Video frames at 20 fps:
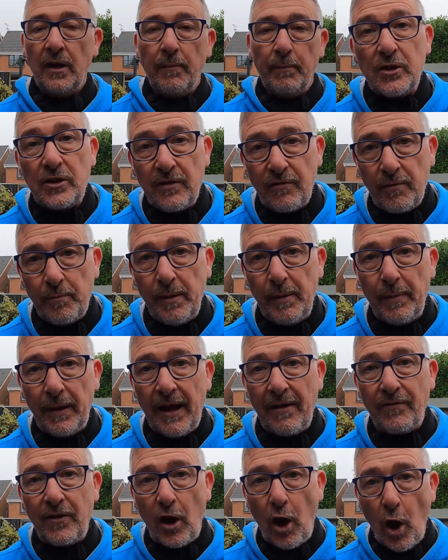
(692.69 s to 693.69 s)
because different people
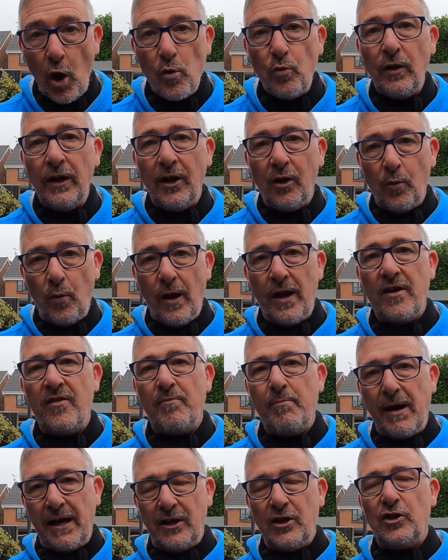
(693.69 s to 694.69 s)
have their own little way
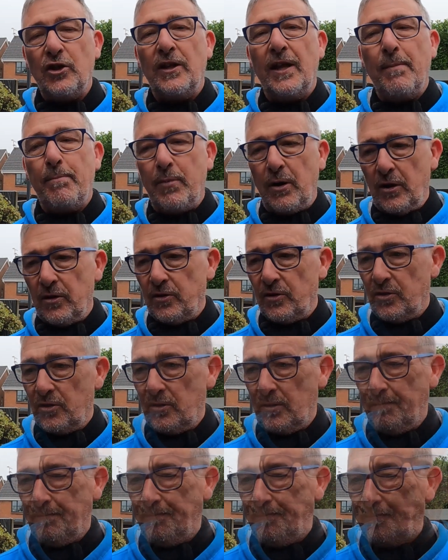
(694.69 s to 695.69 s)
of managing their
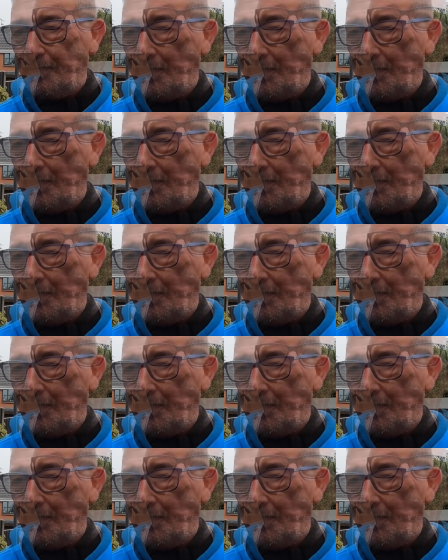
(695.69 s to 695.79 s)
ponds.